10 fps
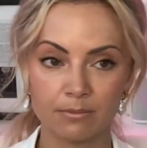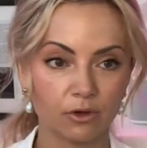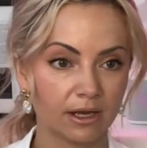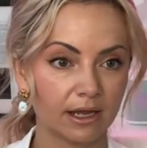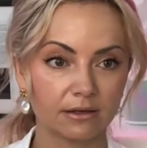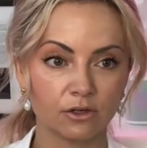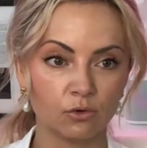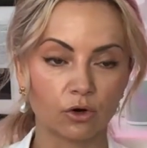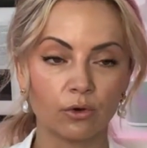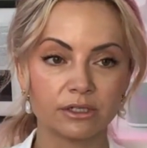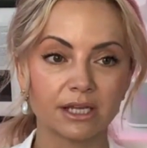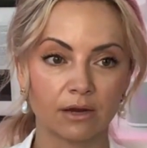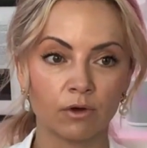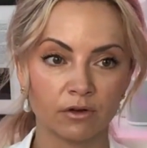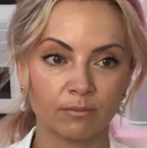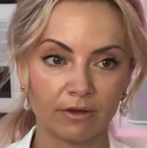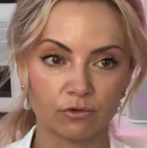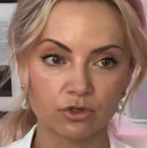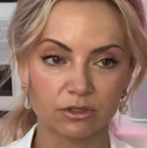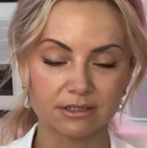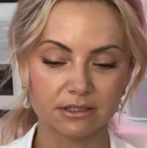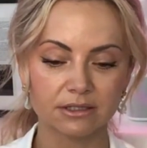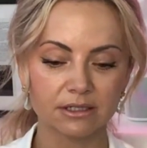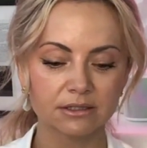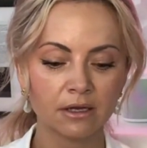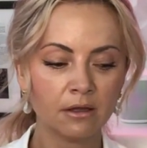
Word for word: you get a, you are going to get one of my virtual assistants.